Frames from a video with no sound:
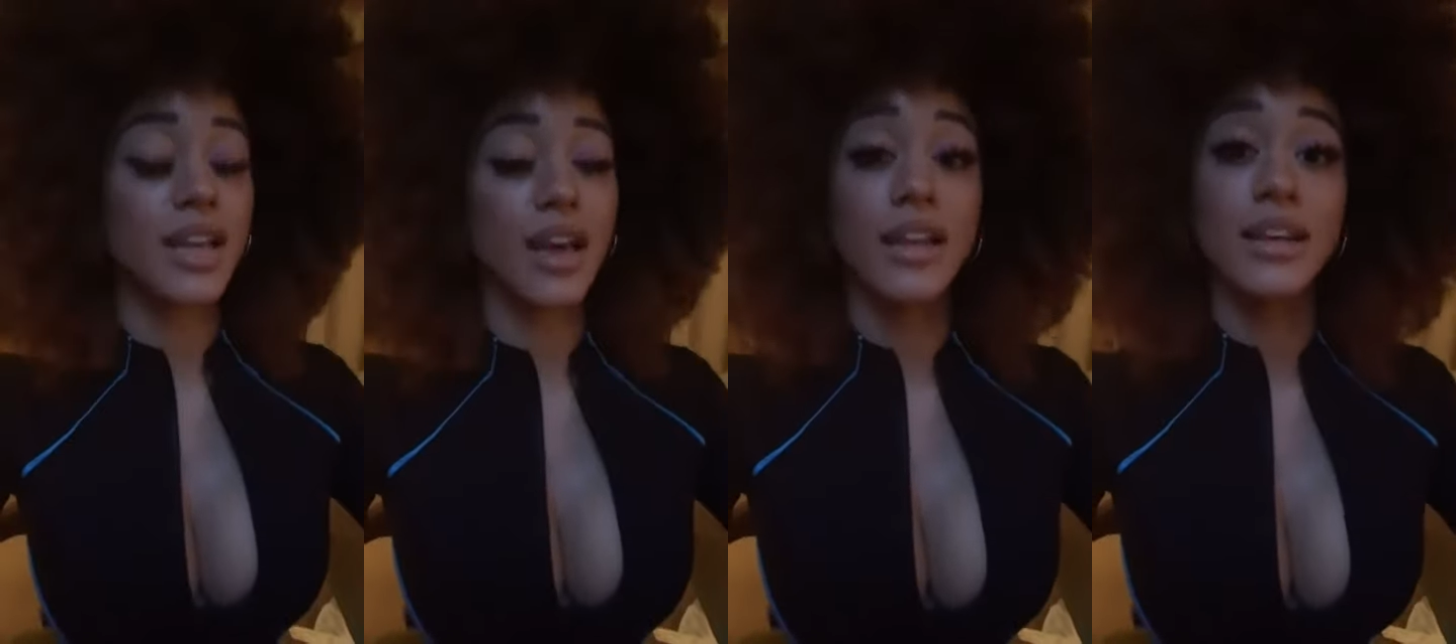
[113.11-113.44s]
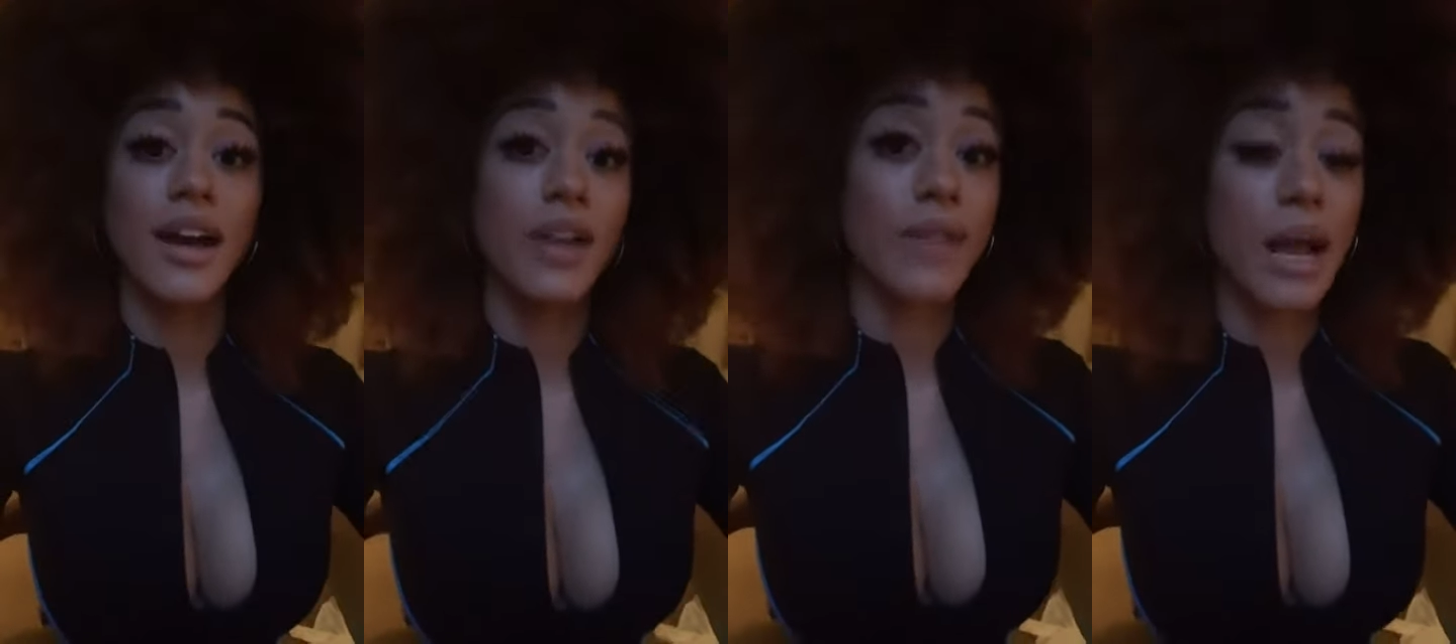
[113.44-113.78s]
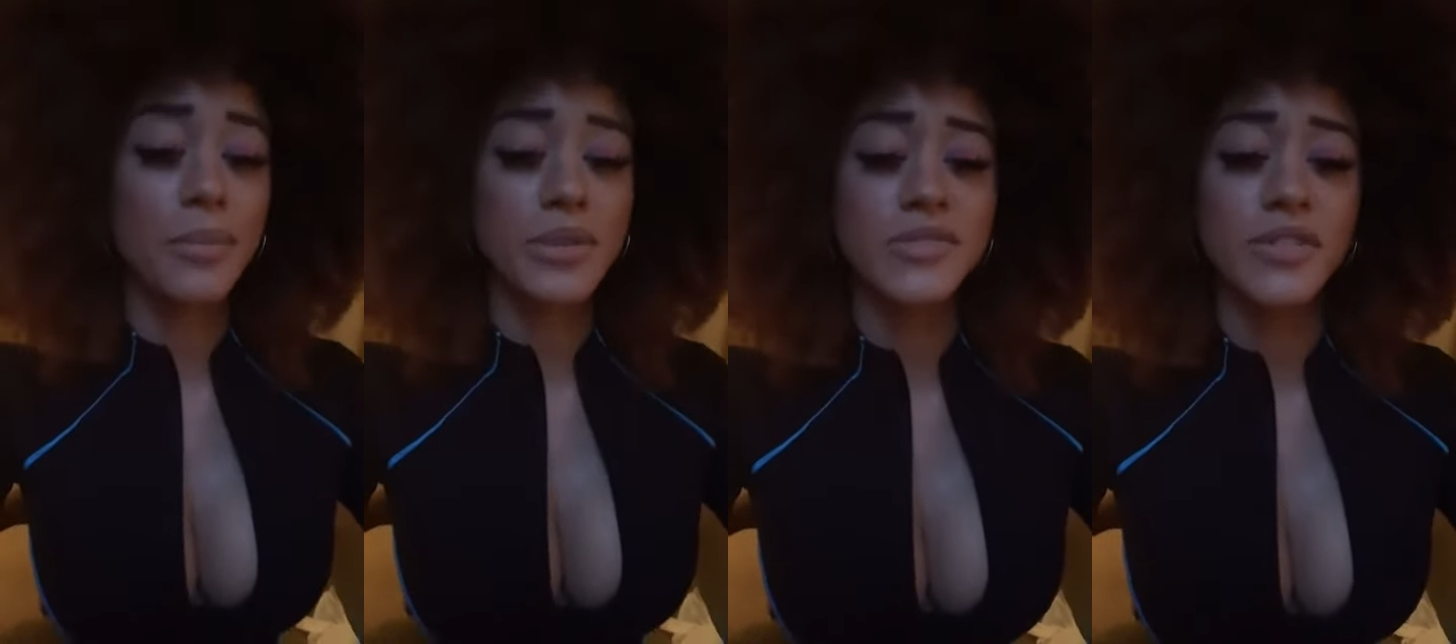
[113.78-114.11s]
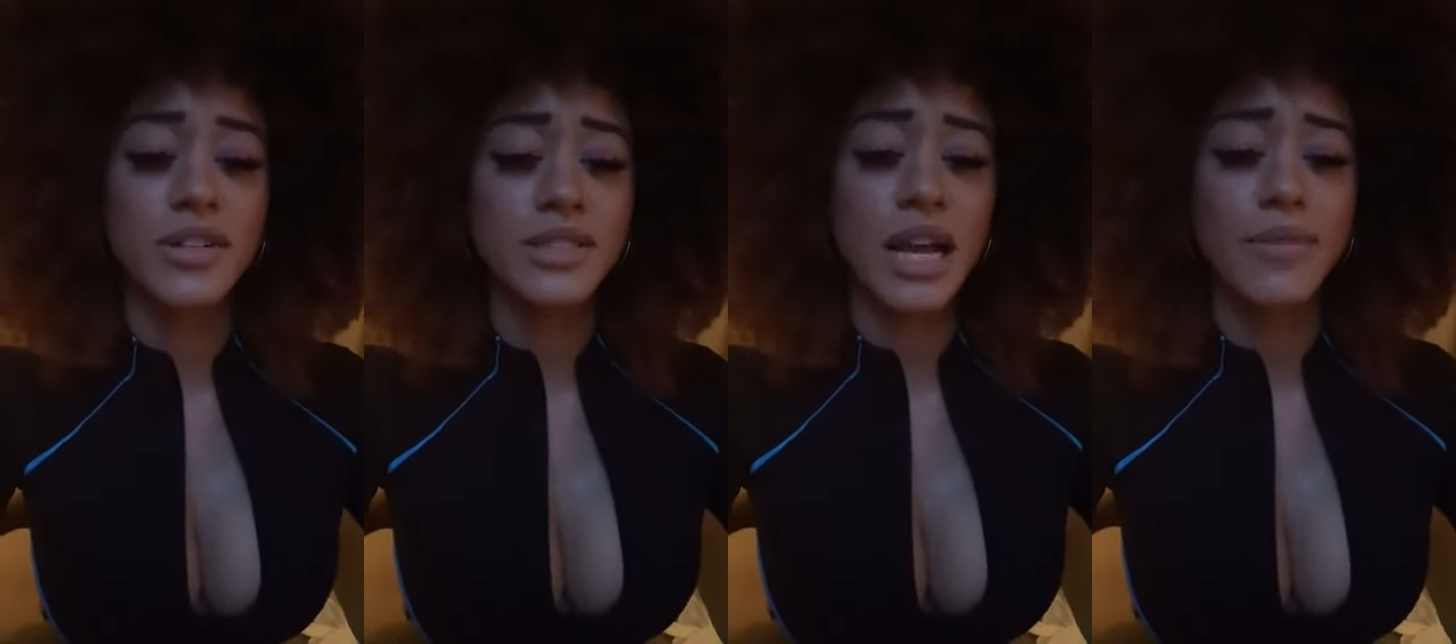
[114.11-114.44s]
any kind of rappers,
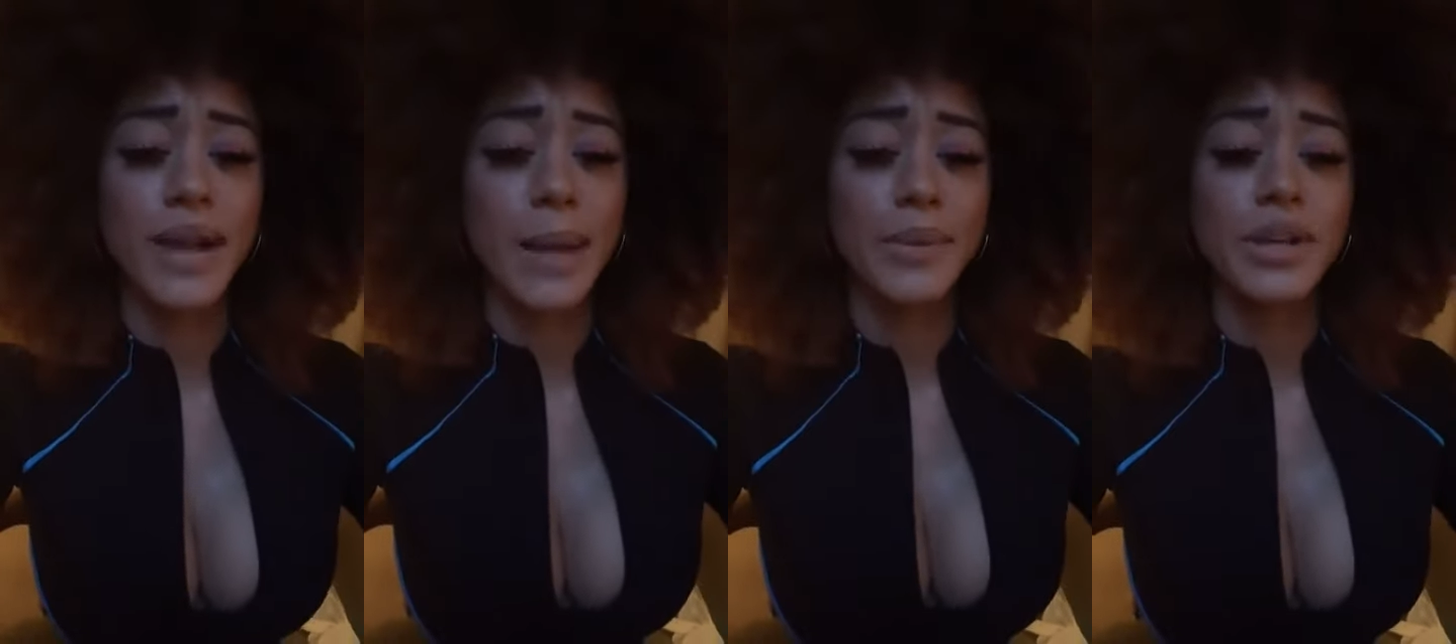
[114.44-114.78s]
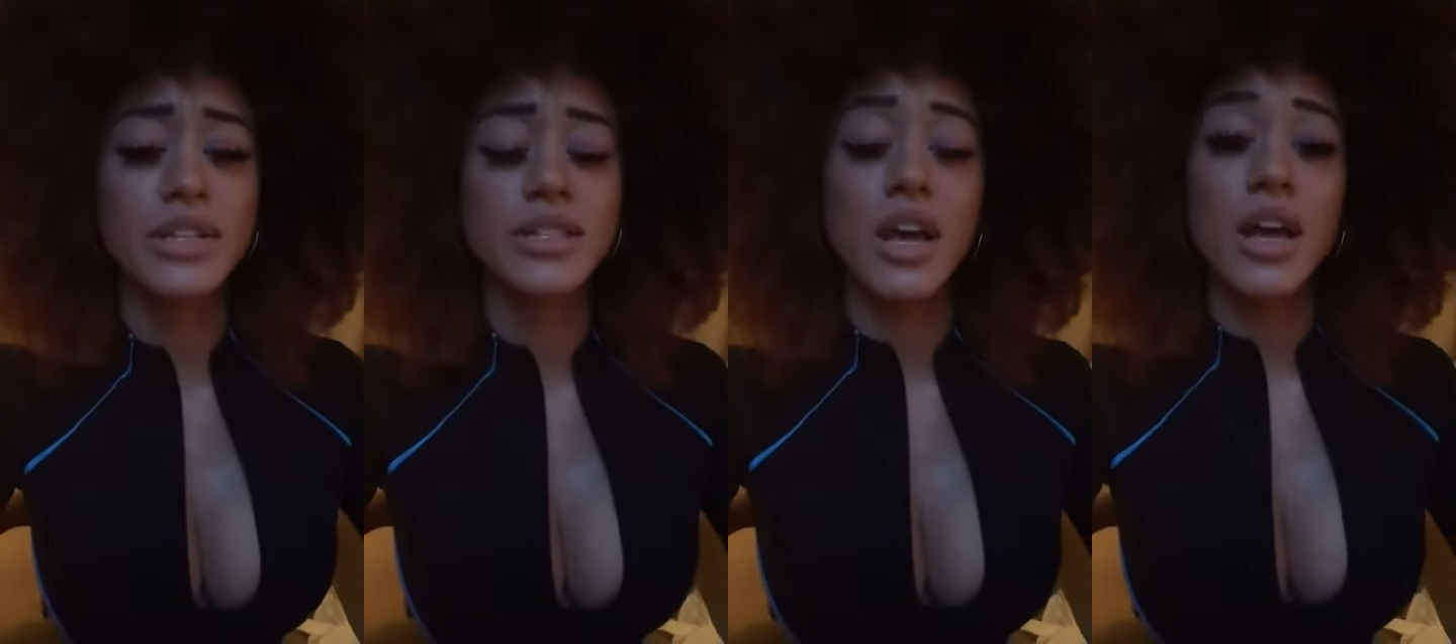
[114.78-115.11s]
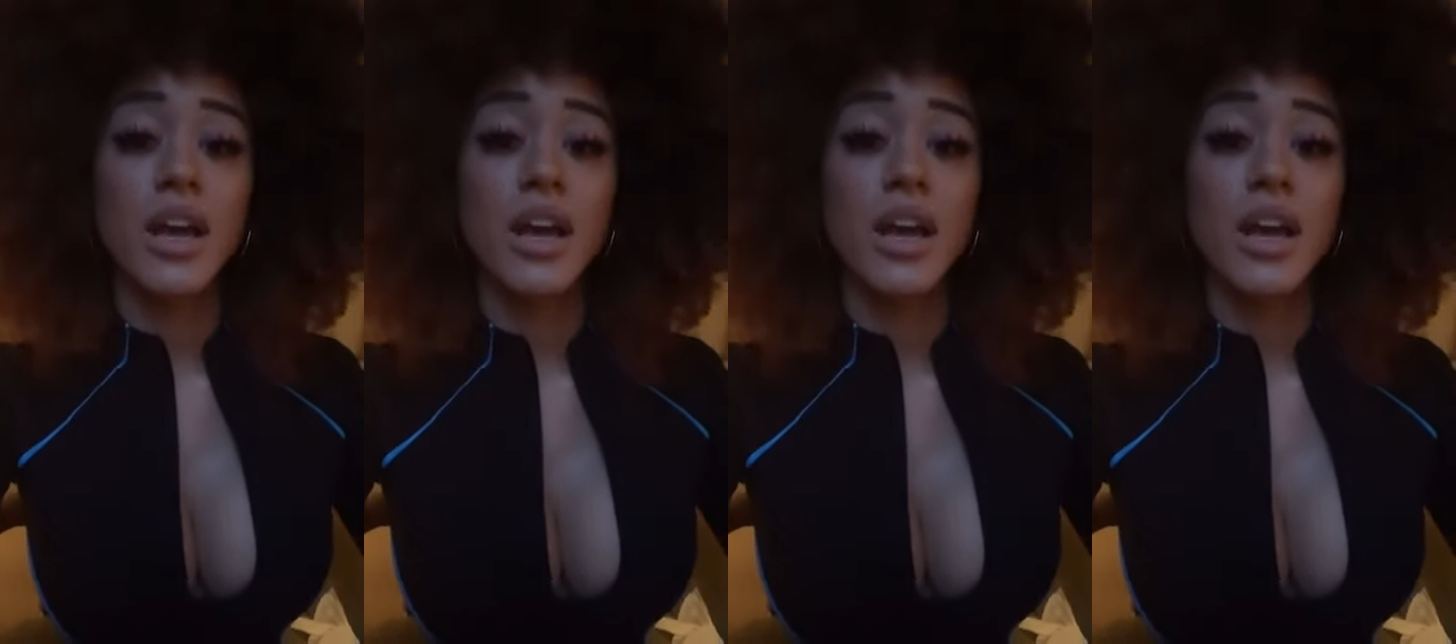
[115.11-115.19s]
first time rappers,